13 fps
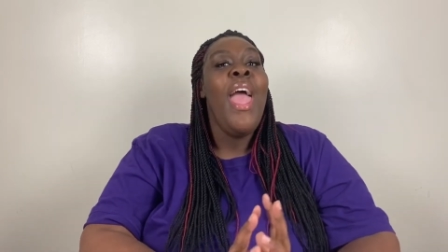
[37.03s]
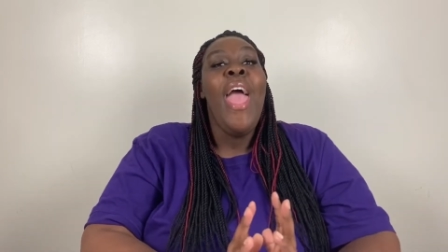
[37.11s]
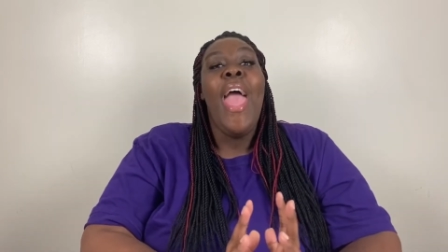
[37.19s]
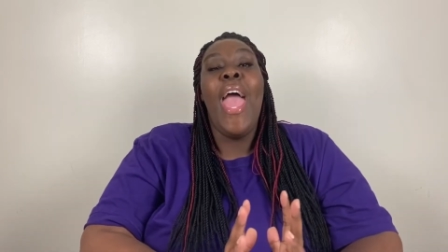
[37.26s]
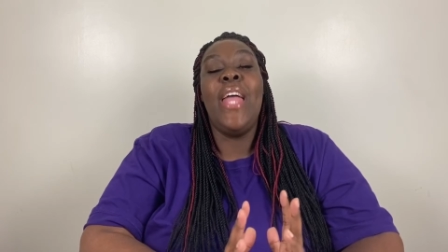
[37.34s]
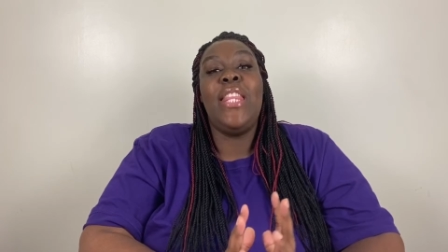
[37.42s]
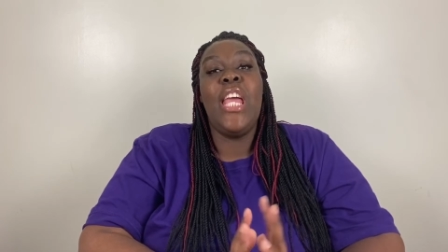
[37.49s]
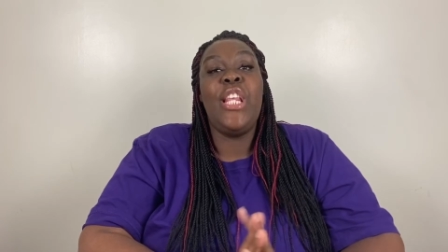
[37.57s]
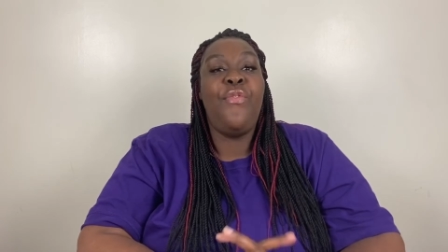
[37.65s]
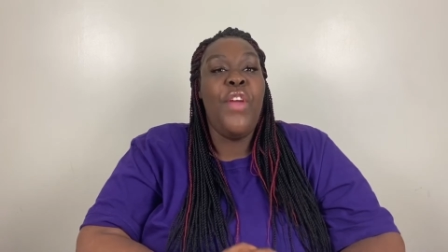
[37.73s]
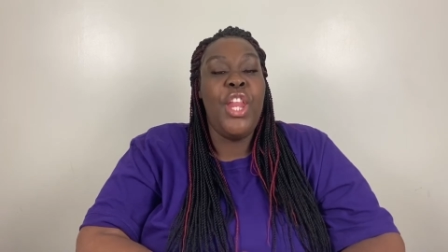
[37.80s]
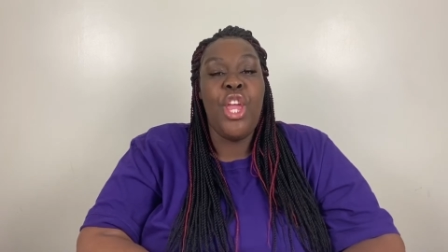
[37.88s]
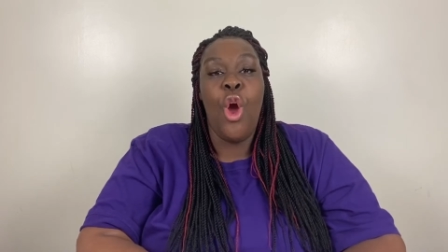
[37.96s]
And this
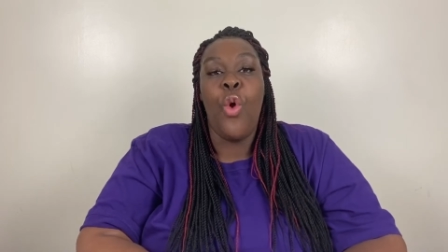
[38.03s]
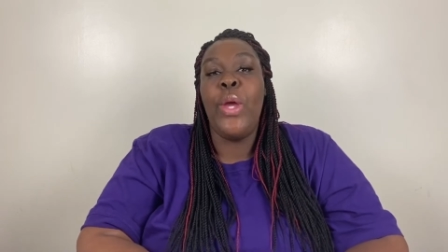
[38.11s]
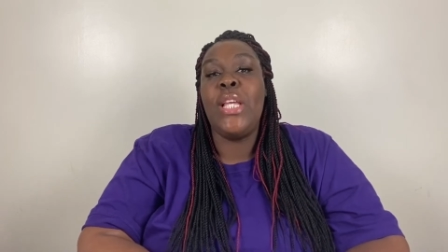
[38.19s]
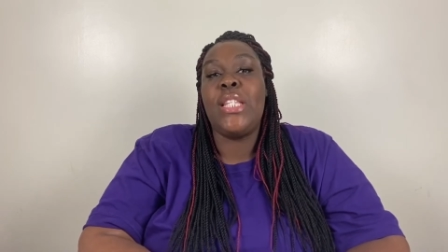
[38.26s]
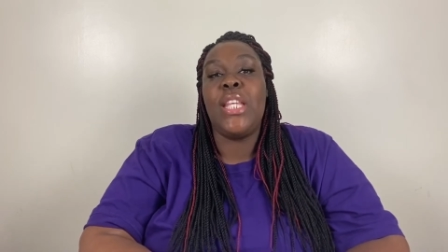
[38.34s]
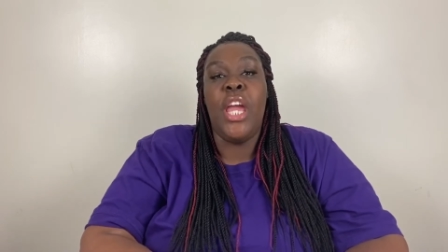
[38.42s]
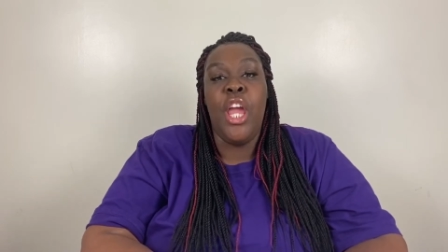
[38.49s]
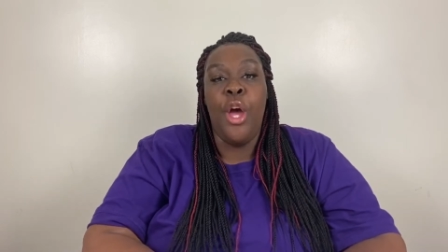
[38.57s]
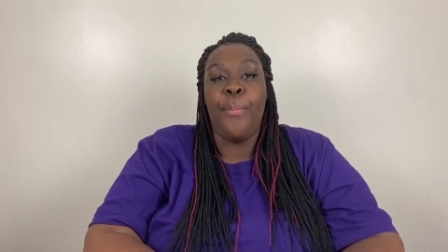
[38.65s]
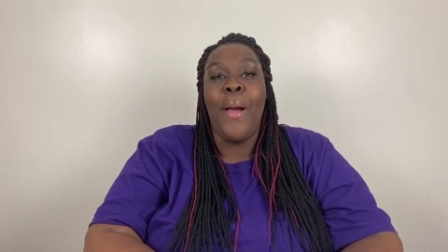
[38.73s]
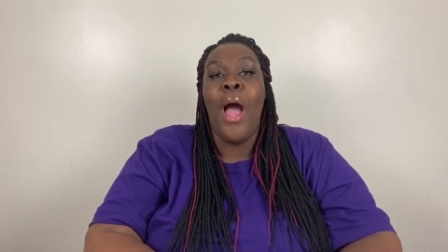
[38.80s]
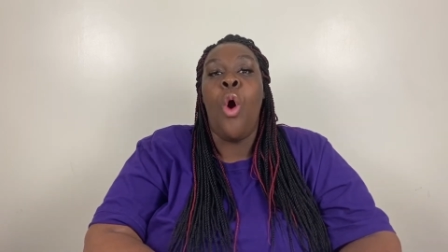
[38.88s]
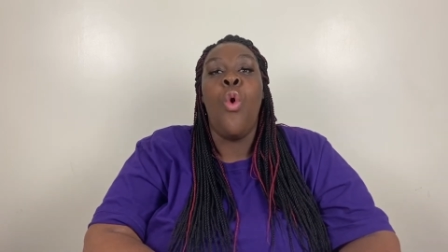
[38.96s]
video is to
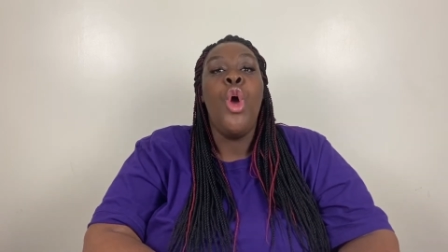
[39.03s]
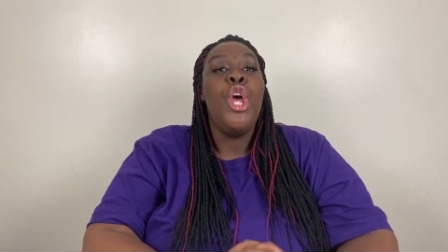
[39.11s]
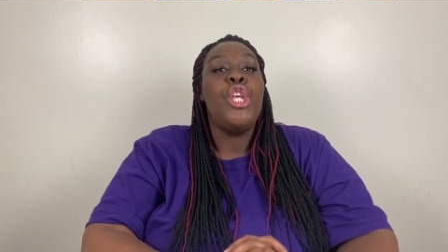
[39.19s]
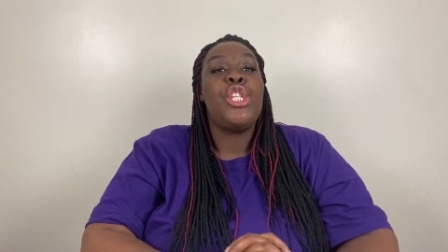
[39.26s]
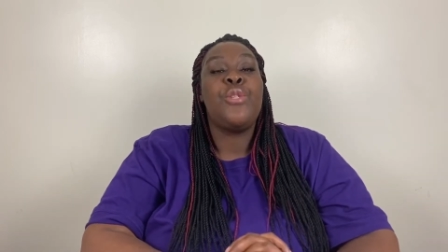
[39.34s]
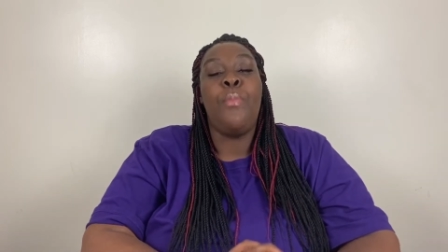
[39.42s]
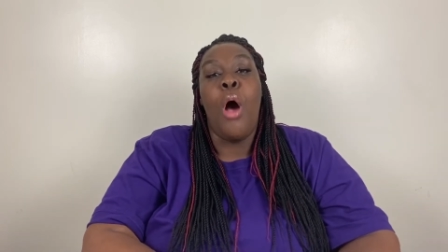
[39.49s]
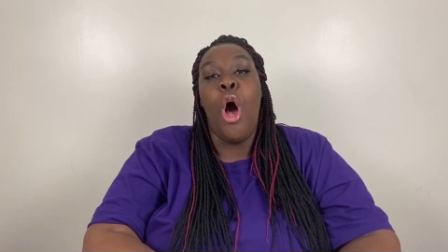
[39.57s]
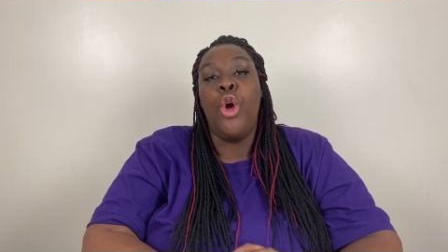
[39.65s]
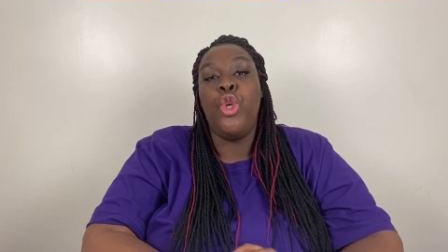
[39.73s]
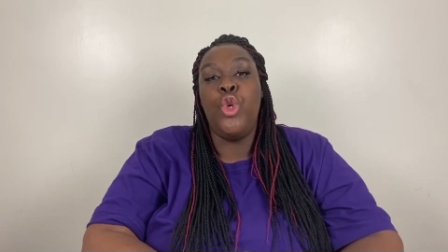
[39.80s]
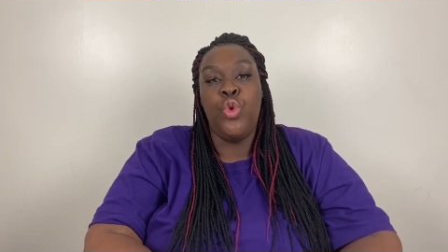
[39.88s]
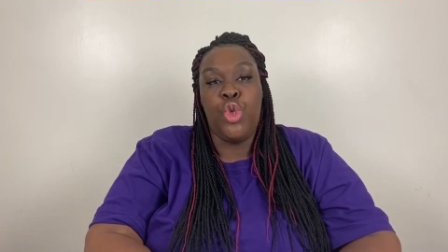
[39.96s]
help out small
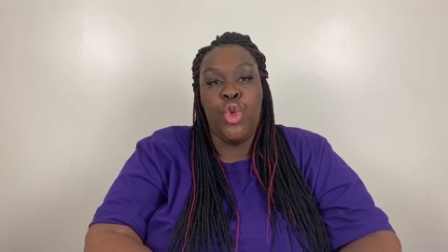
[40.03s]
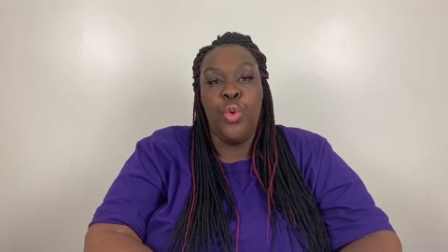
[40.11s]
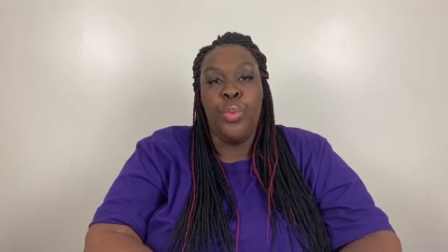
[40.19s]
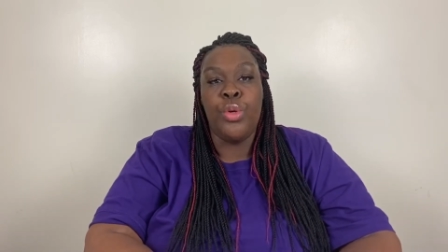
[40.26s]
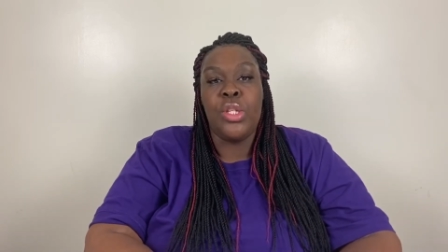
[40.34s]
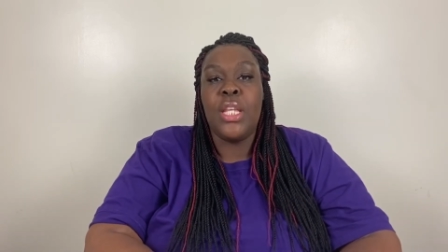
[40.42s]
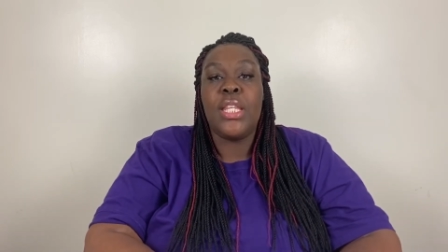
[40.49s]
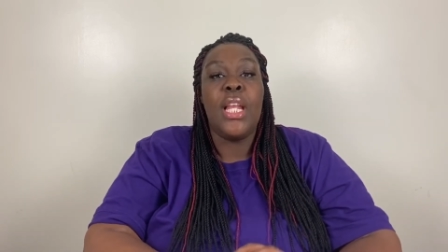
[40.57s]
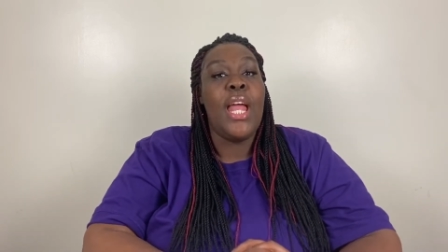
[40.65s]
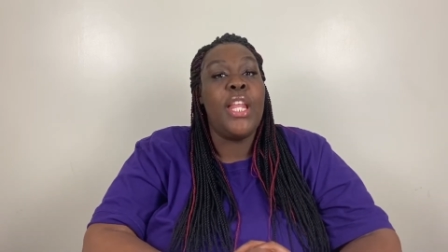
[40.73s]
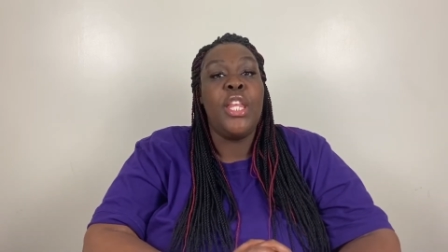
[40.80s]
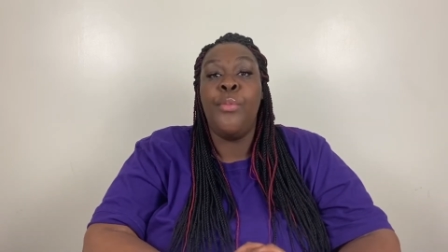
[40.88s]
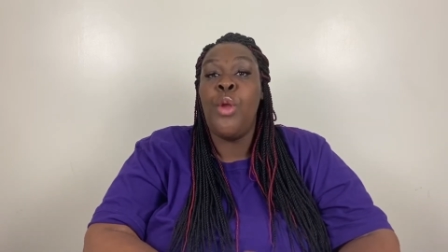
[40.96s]
YouTubers and to
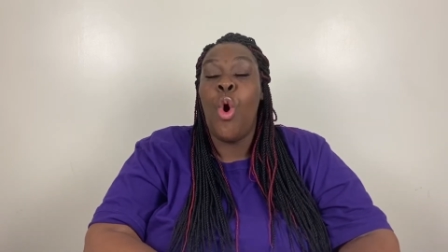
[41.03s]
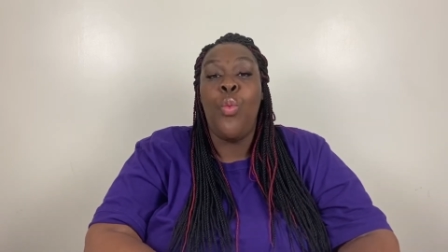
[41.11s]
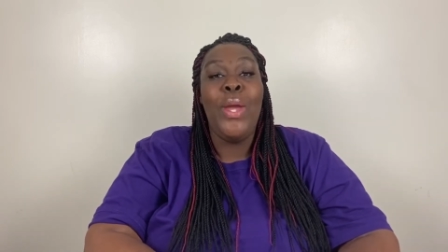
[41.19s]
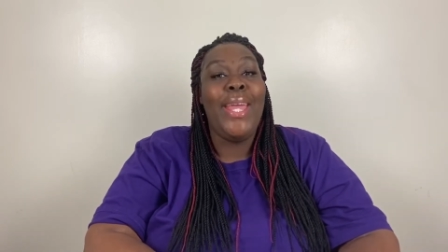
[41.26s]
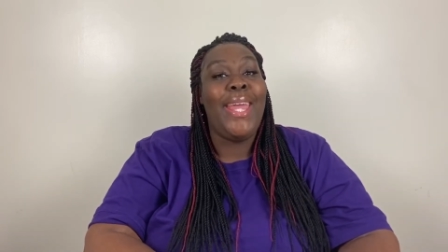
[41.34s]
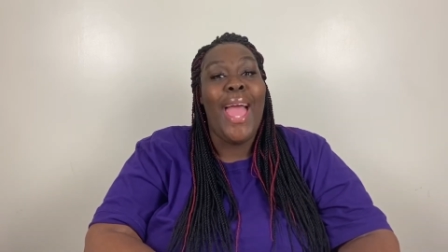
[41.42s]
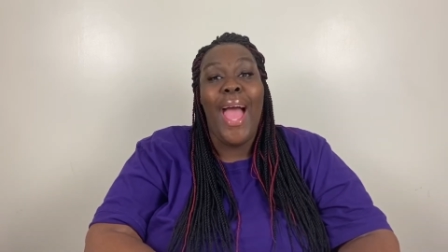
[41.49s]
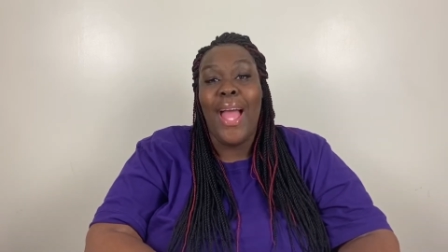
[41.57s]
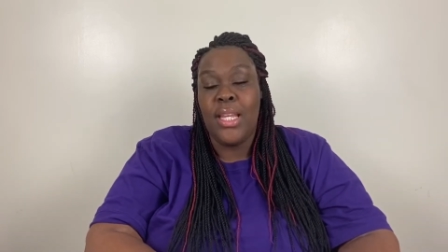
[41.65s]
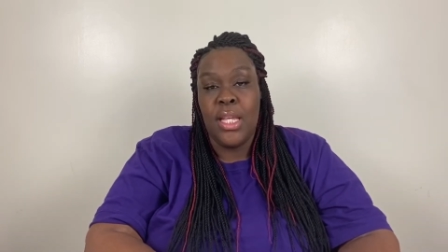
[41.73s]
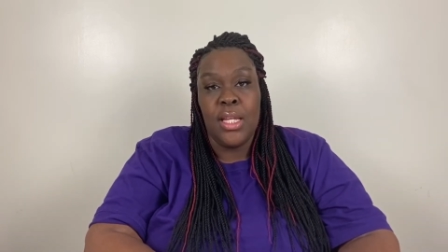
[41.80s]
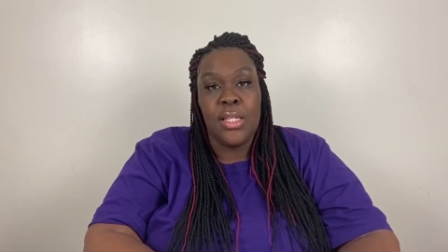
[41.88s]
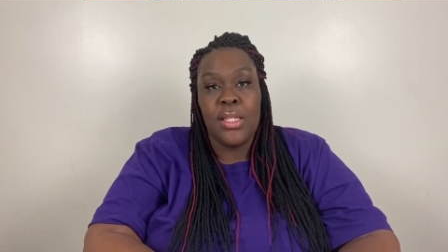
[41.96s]
let them know we got
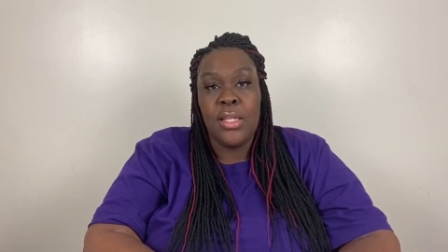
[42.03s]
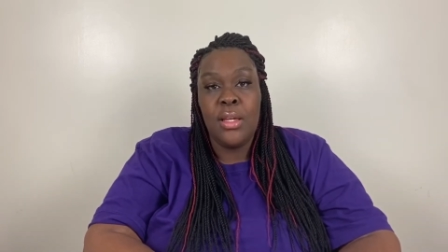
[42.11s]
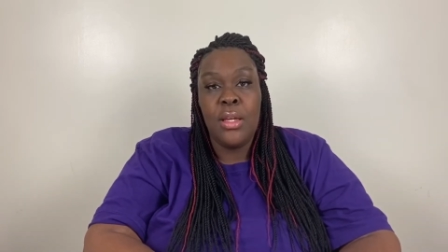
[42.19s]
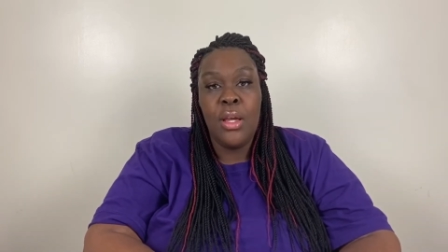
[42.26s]
this.